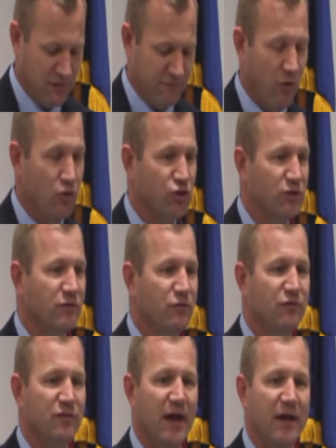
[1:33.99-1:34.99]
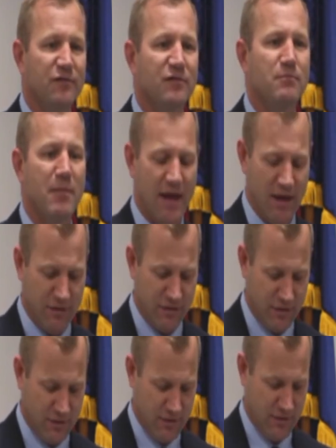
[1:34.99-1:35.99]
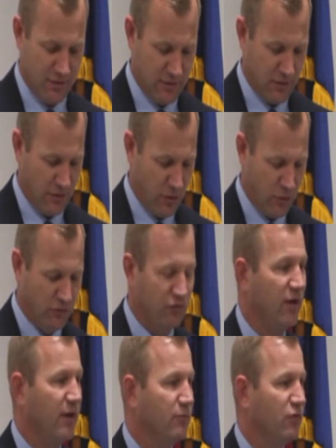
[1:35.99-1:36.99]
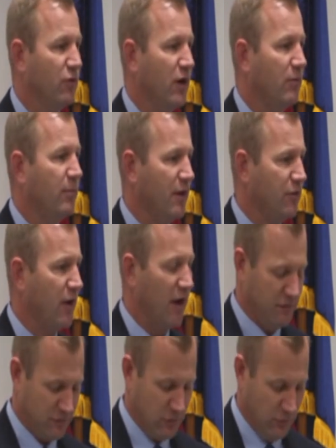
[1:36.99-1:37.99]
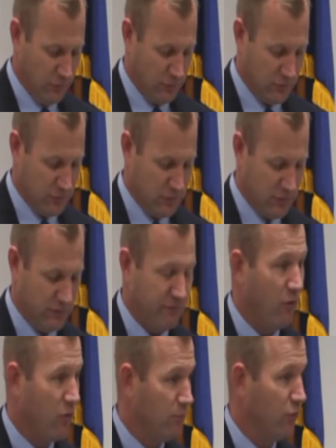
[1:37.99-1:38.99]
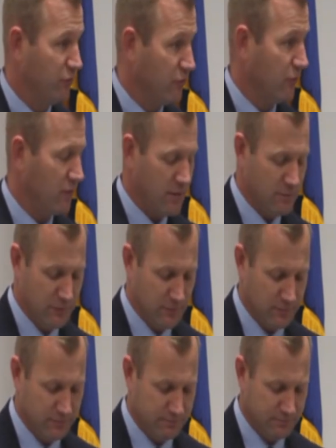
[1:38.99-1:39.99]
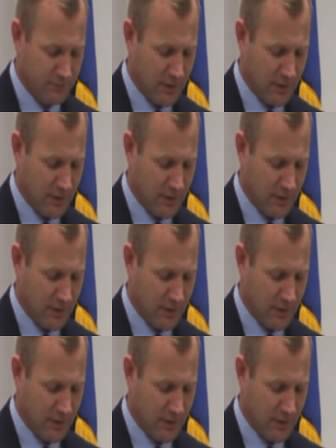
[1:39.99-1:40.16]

His devotion to science and math urged him to help other high schools form booster clubs.